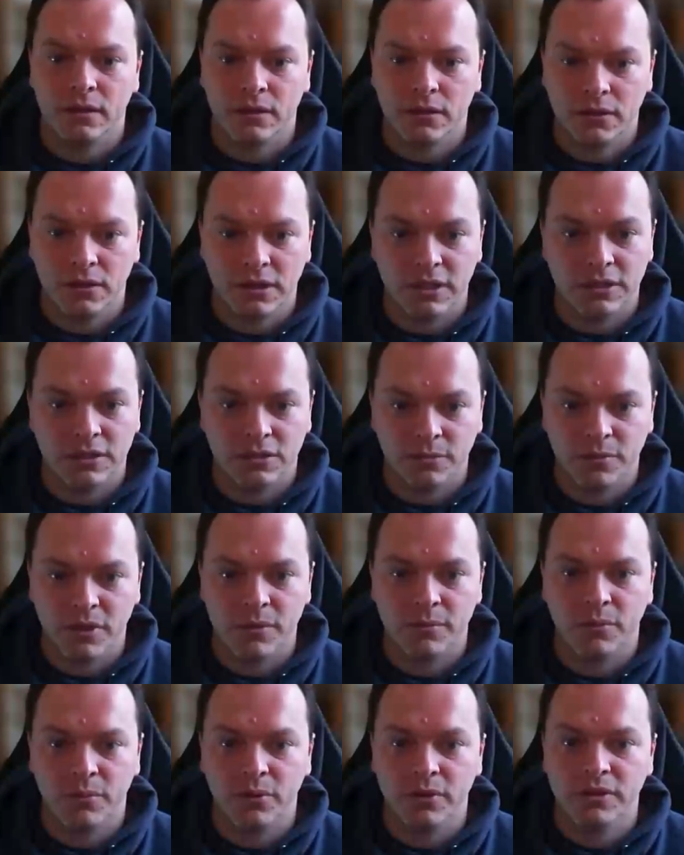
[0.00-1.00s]
Conditional
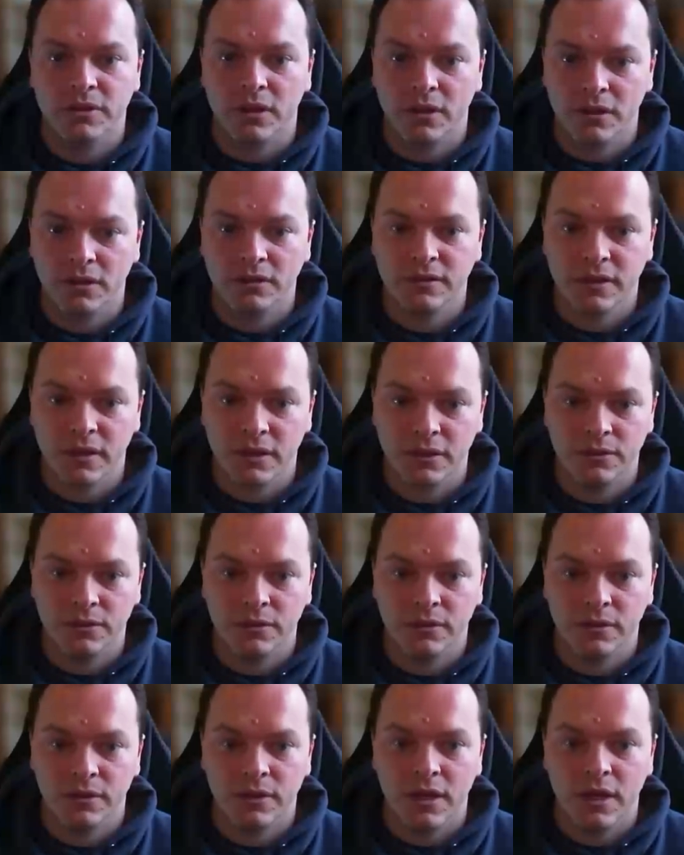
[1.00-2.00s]
breakpoints are slow,
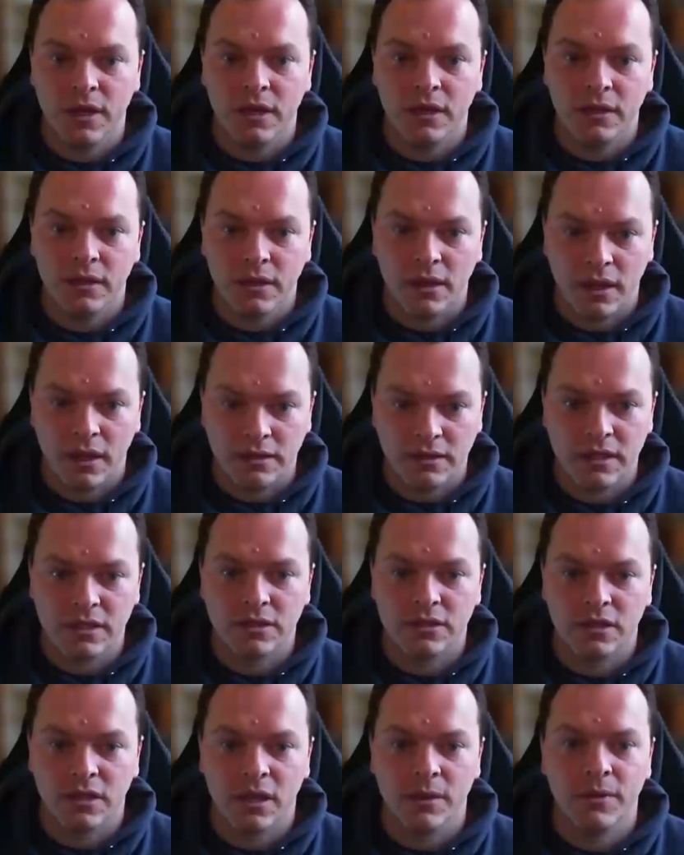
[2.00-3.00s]
as
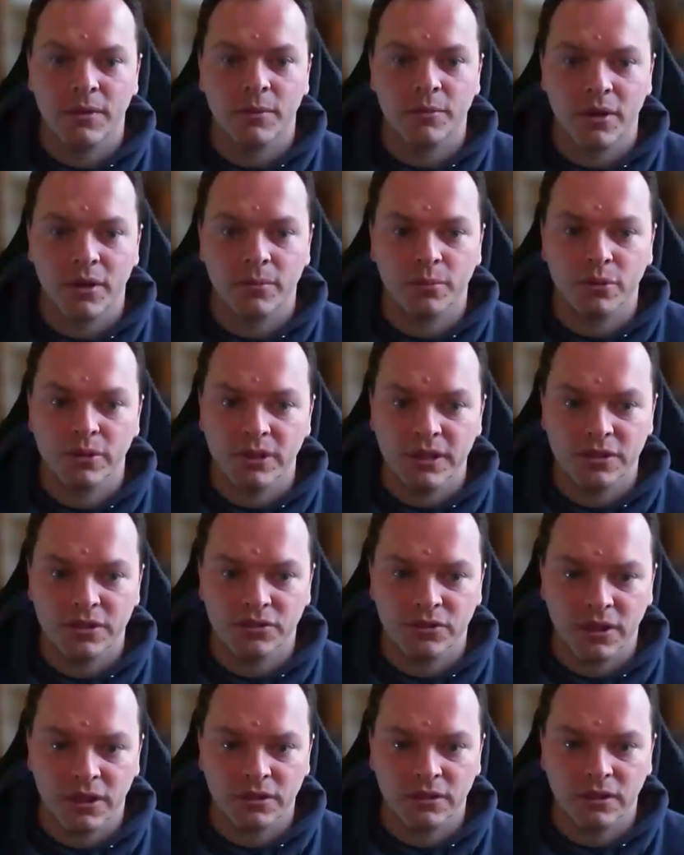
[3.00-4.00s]
each time the breakpoint is
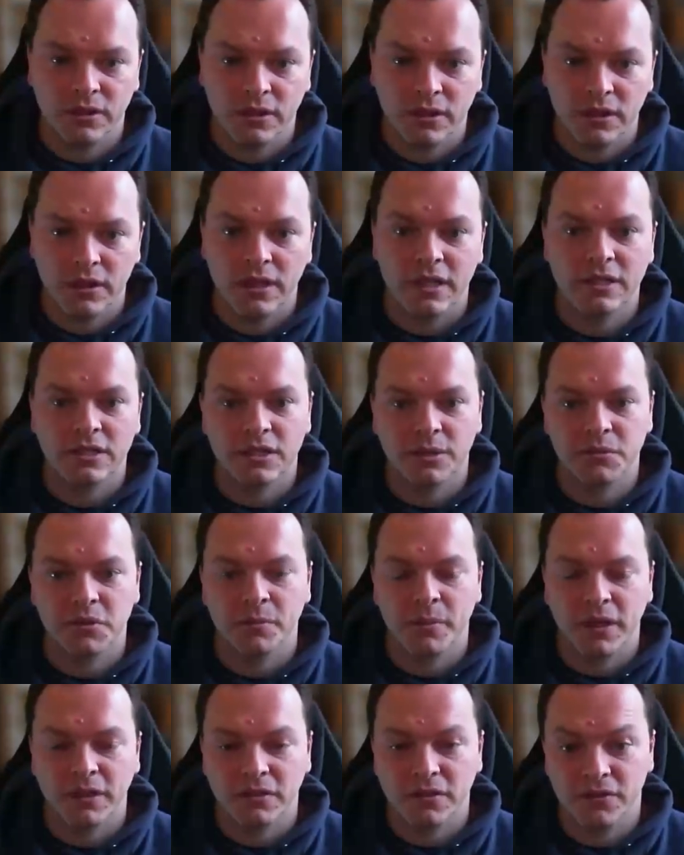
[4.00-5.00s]
triggered, it jumps
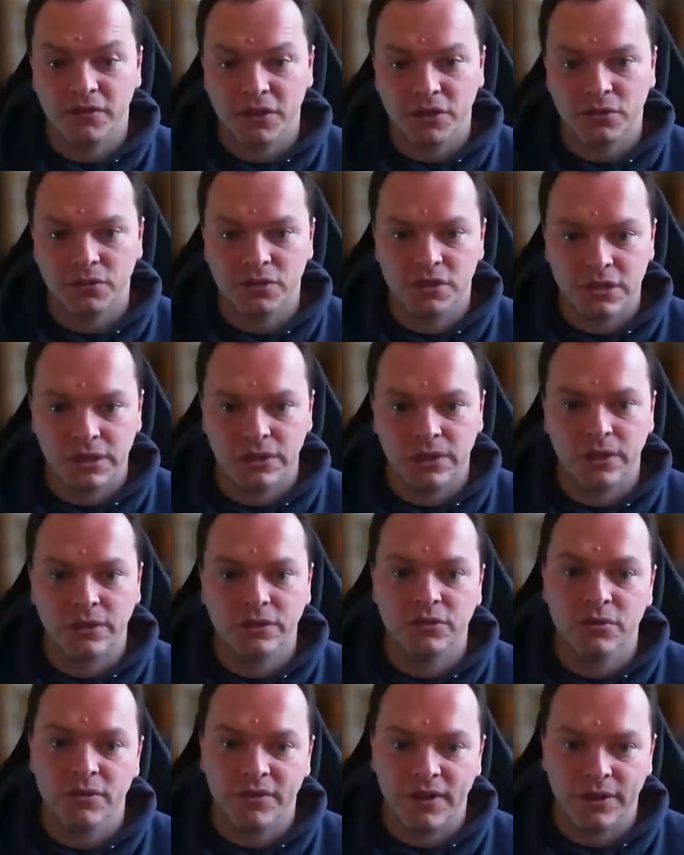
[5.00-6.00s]
back to Visual Studio
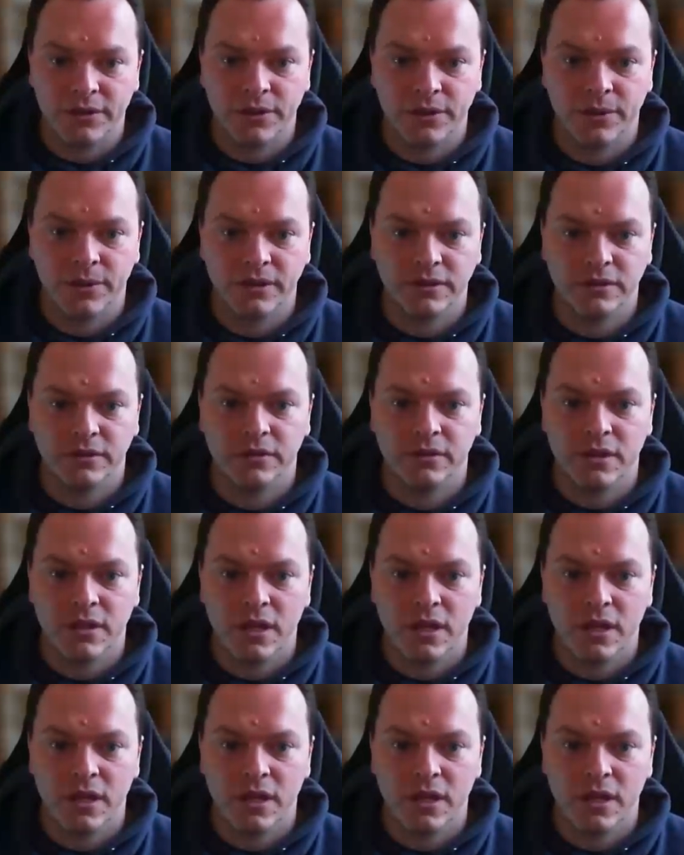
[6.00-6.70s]
to evaluate.